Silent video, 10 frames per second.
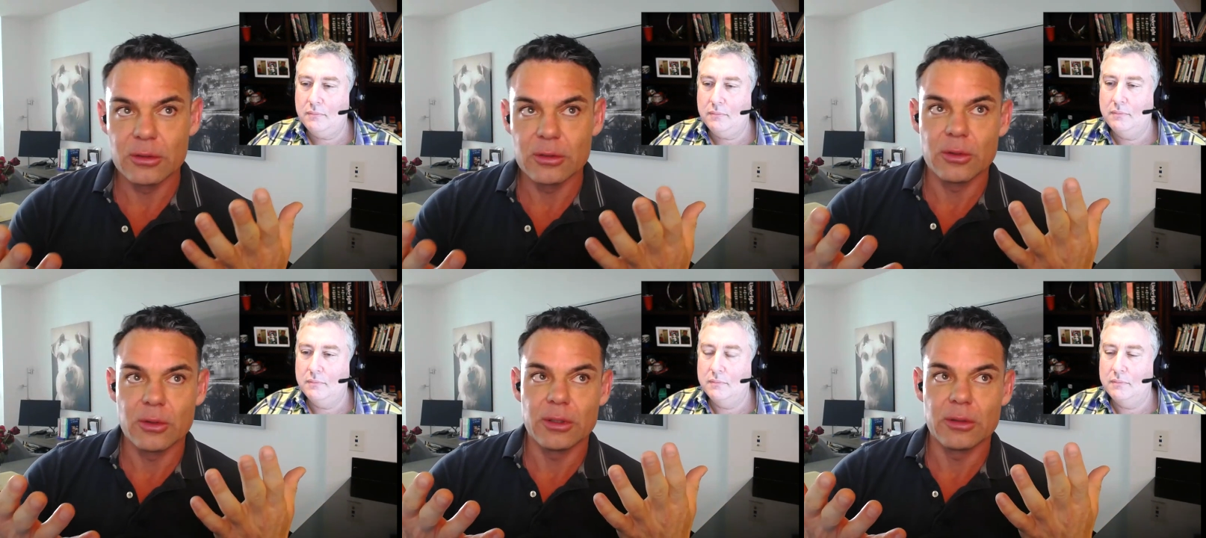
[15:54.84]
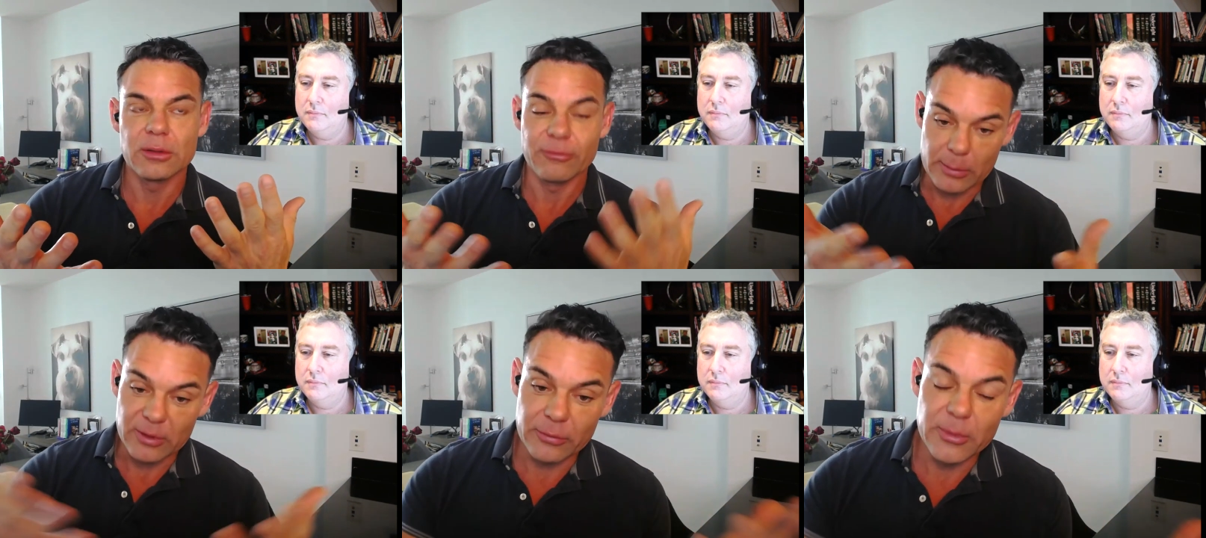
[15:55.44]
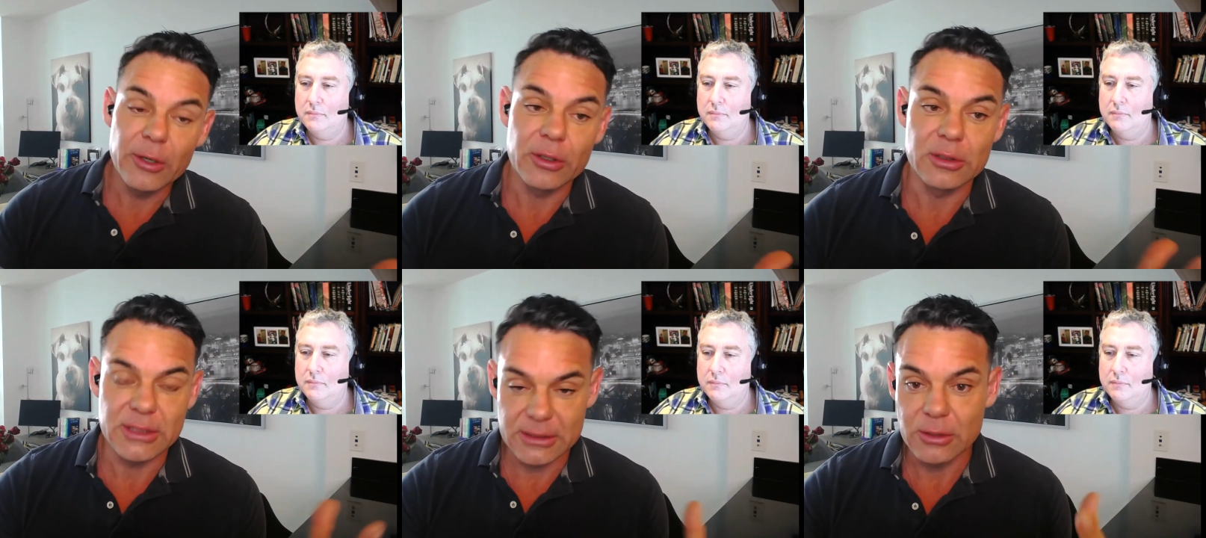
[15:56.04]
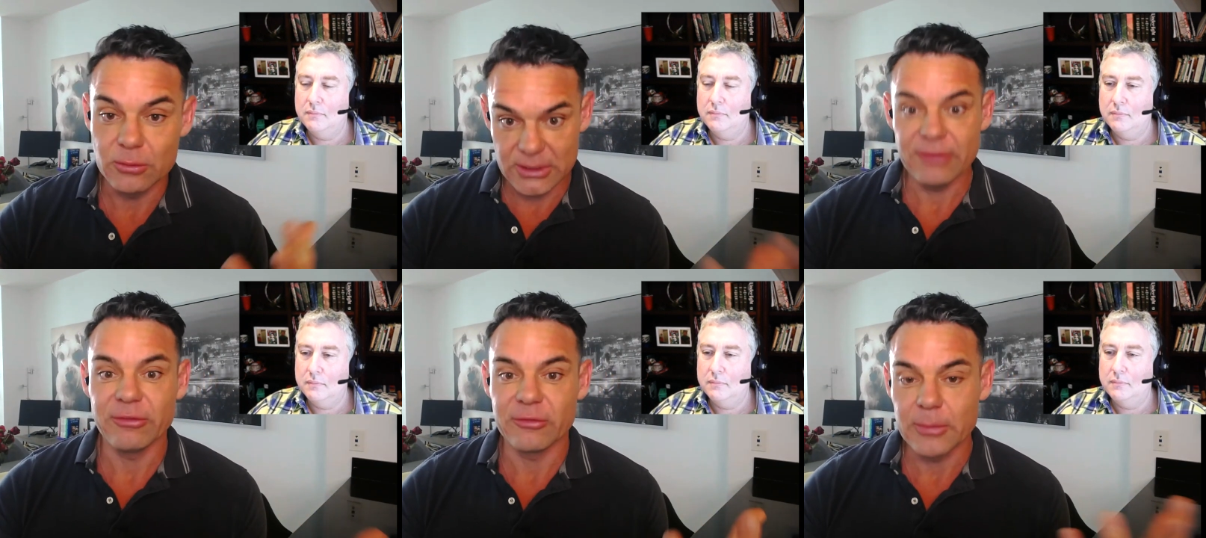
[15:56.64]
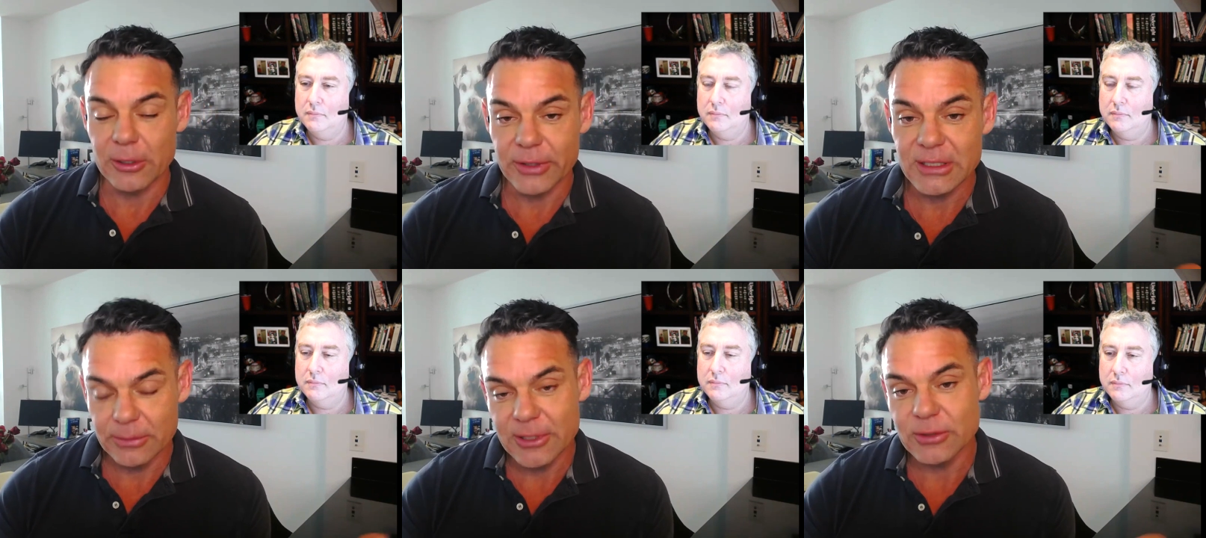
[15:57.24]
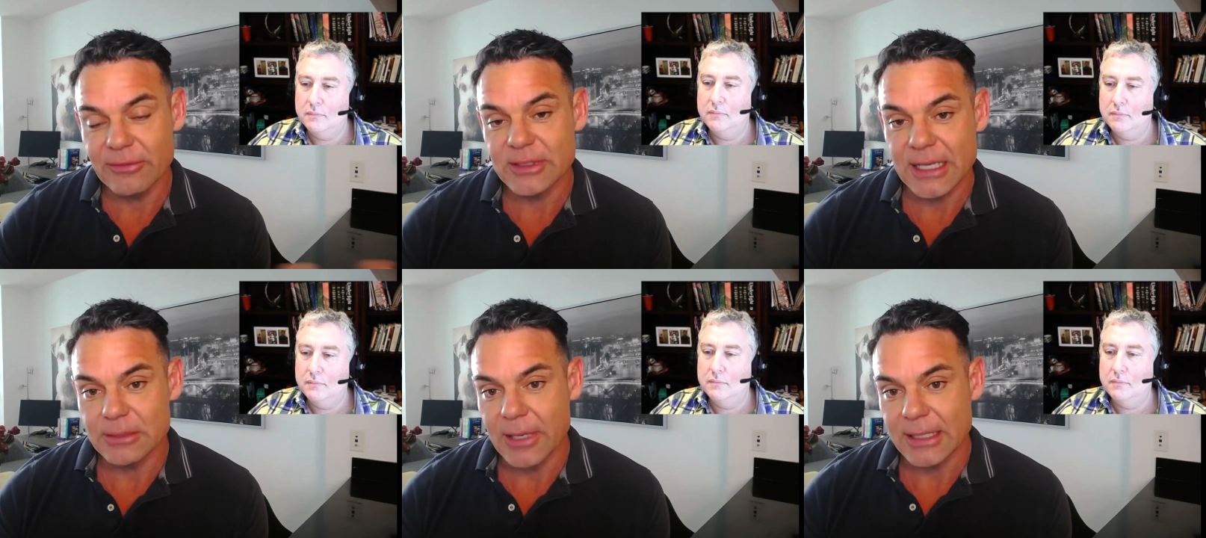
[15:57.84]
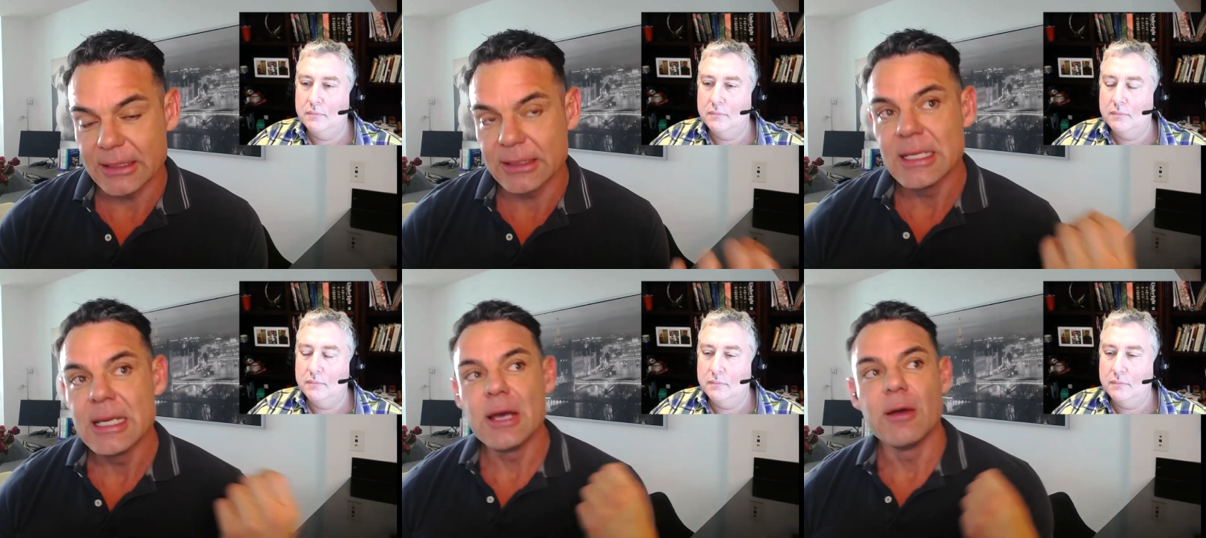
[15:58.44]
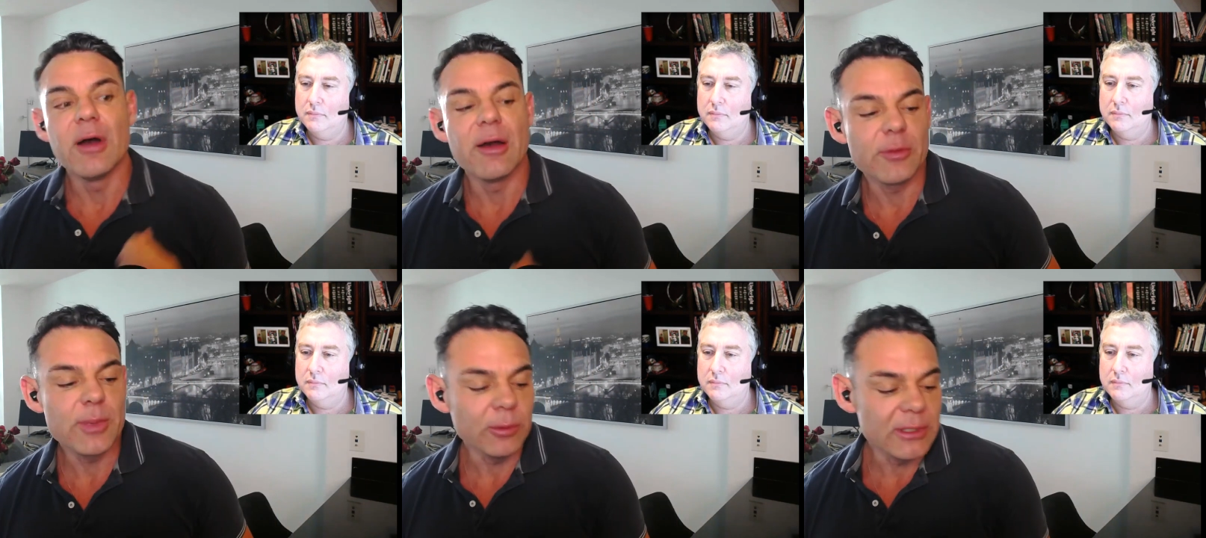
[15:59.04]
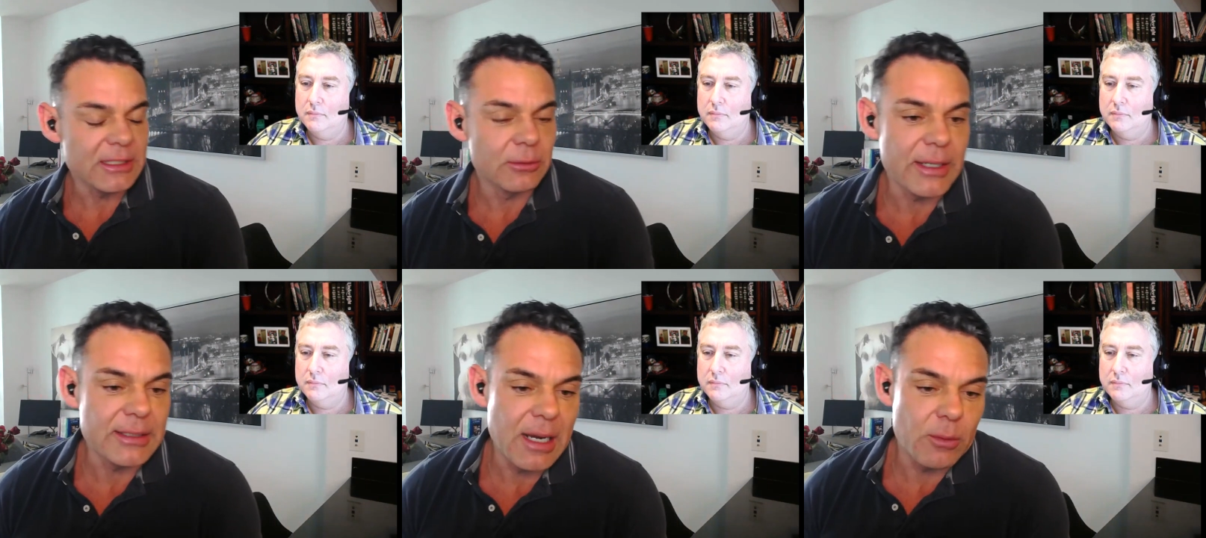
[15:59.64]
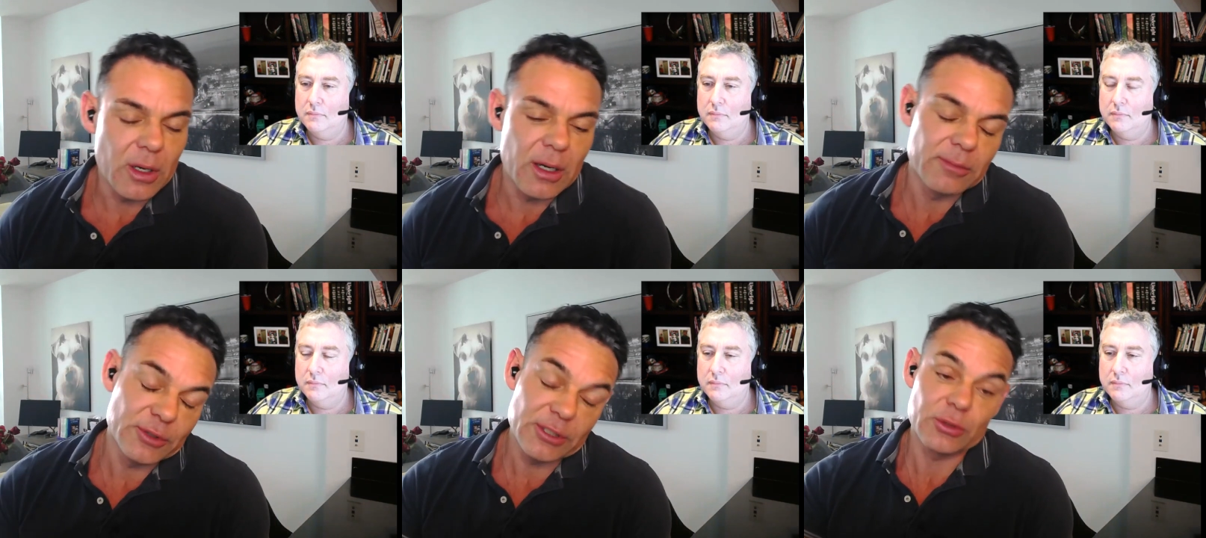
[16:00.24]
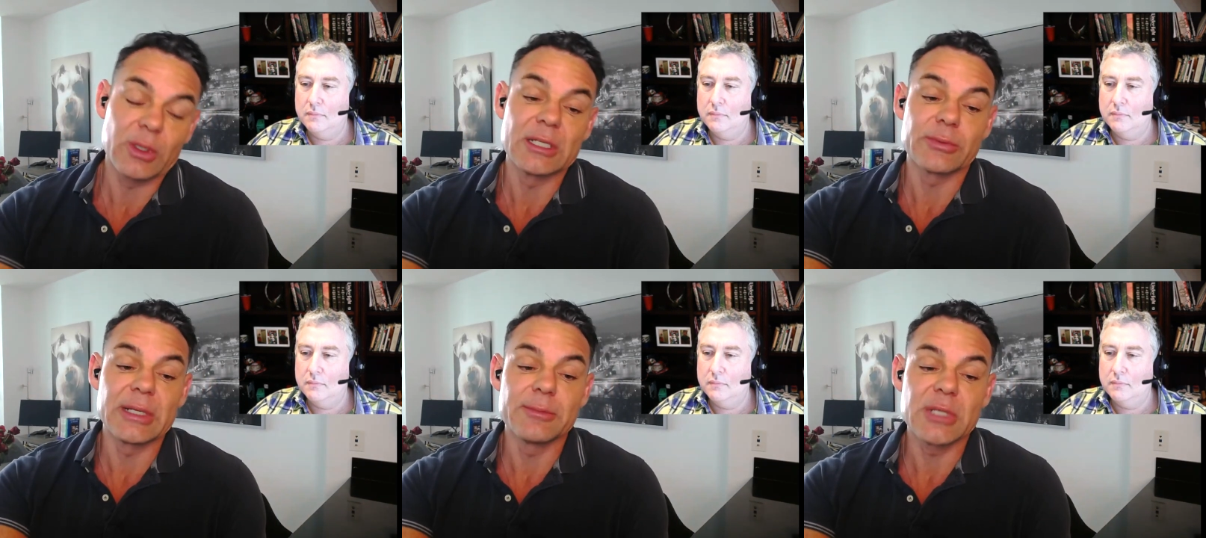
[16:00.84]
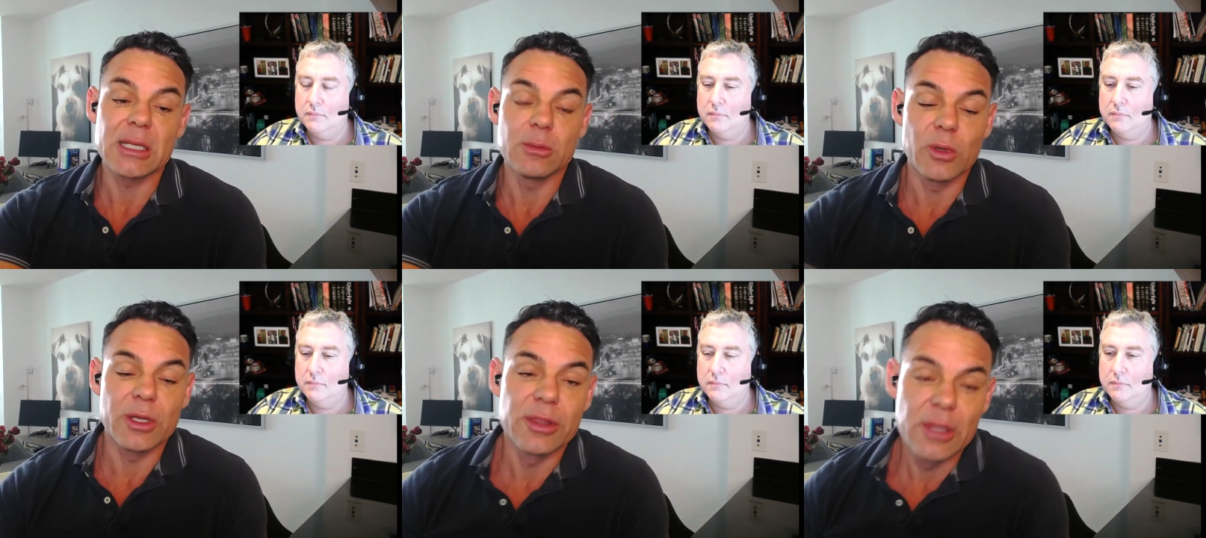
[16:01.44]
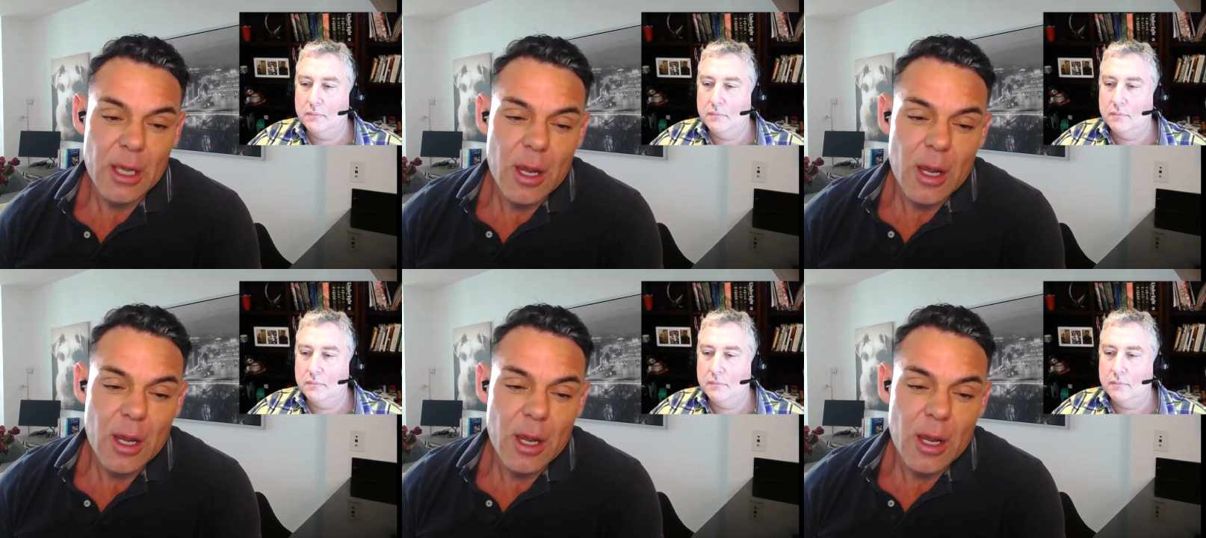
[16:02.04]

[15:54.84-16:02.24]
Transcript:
Speaker 1: your the formula for miracles is so different from other things is because you have the science behind it. Uh, for people listening right now, uh, just joining us right now, I'm talking with